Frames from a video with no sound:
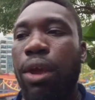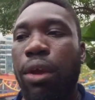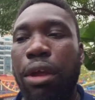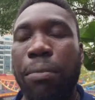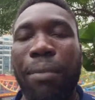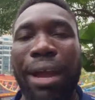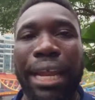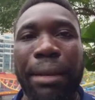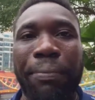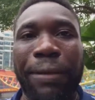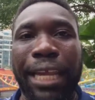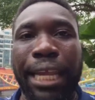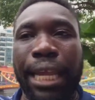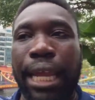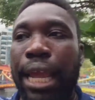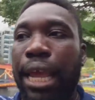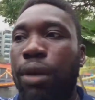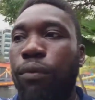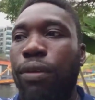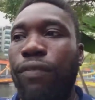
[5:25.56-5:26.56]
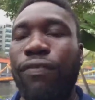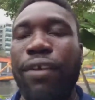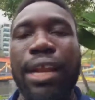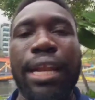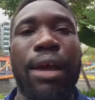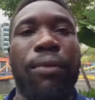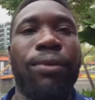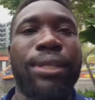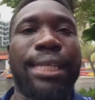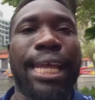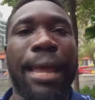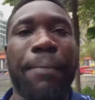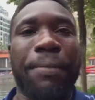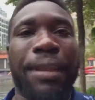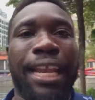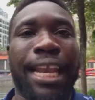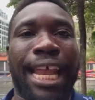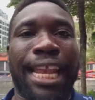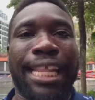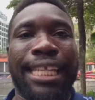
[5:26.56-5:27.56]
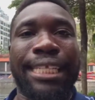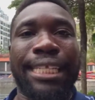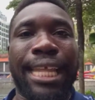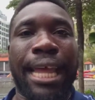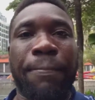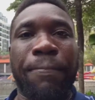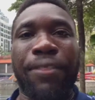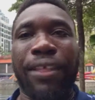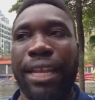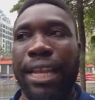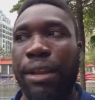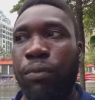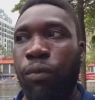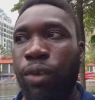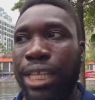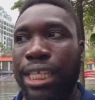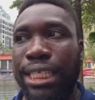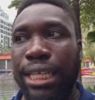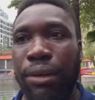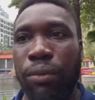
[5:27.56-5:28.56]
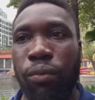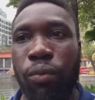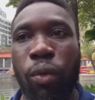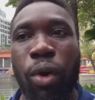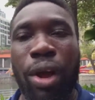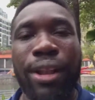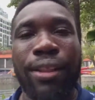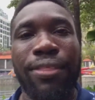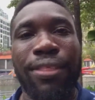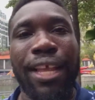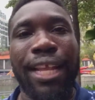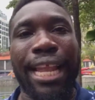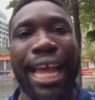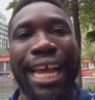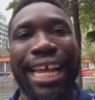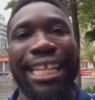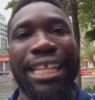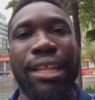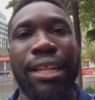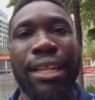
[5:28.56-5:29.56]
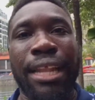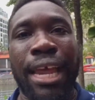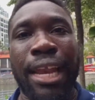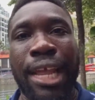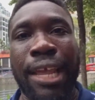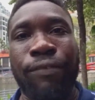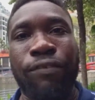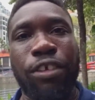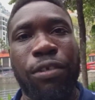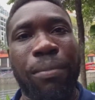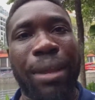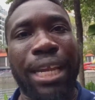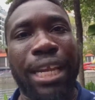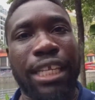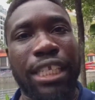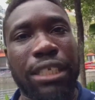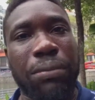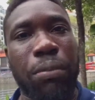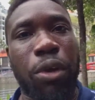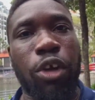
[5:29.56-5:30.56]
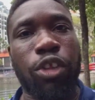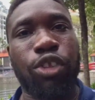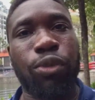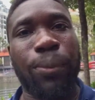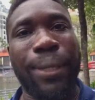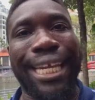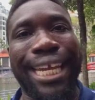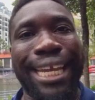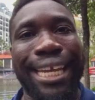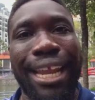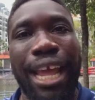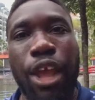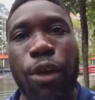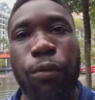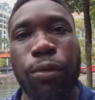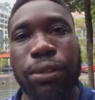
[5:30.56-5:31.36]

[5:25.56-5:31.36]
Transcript: It might be we find out what's happening at its depth and what's the one thing that if you made a small tweak in,